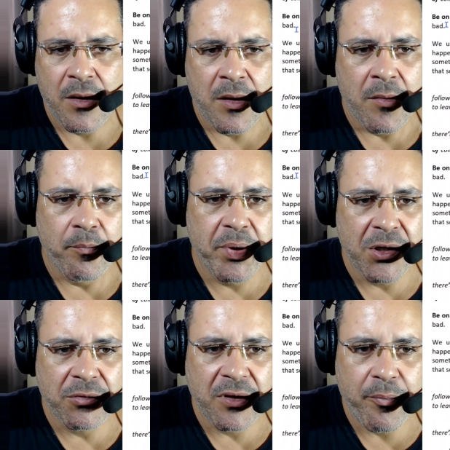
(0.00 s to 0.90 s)
Be on the
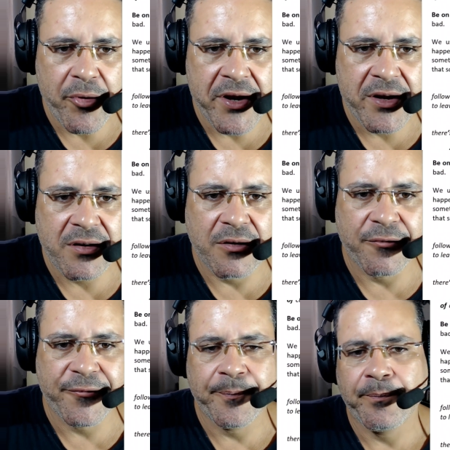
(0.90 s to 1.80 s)
brink of,
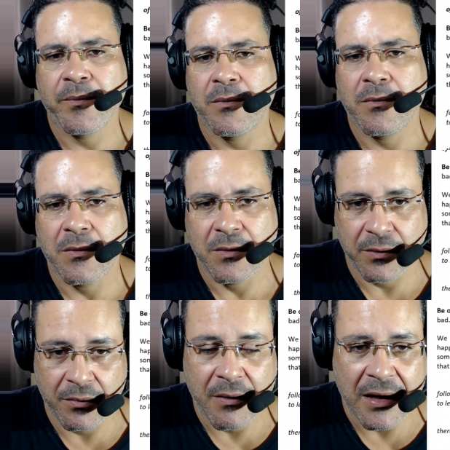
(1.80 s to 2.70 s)

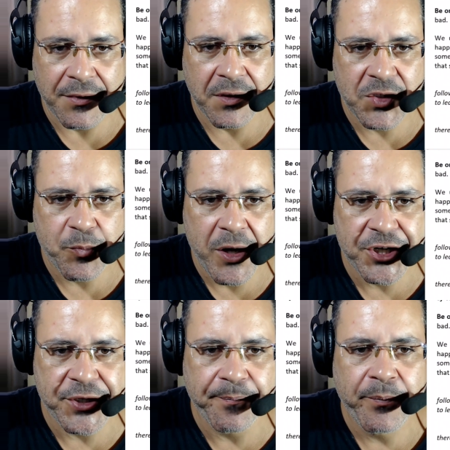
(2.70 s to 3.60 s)
that expression
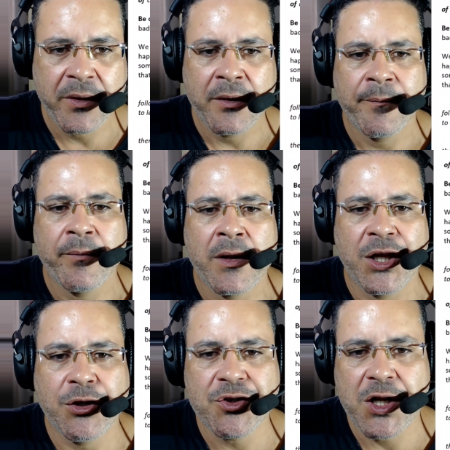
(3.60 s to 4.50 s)

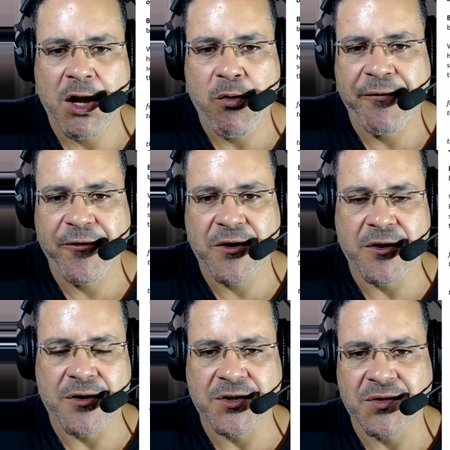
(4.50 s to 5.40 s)
usually refers to
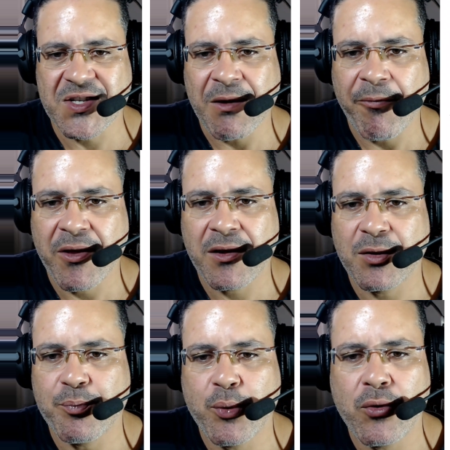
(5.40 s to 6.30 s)
something
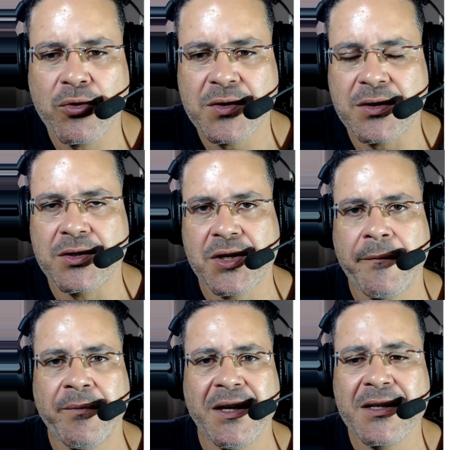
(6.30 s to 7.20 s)
important,
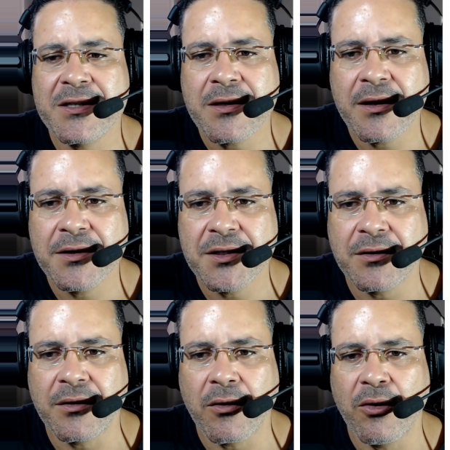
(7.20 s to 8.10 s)
exciting,
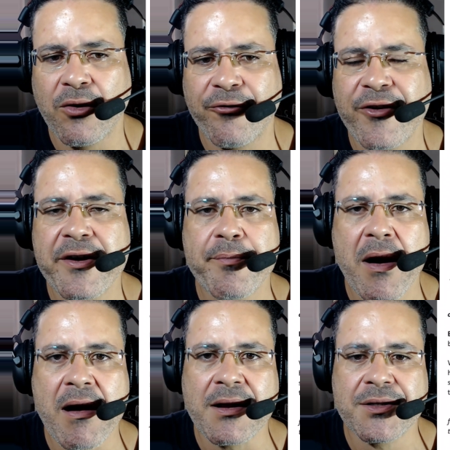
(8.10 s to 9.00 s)
or very bad.